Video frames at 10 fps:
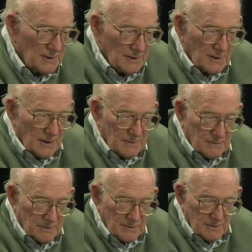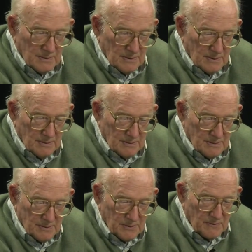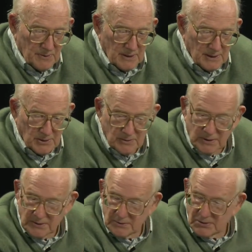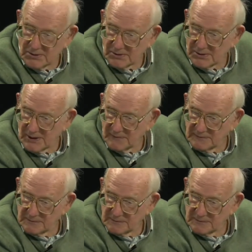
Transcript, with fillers: And uh, Sylvia, I'll let you introduce yourself.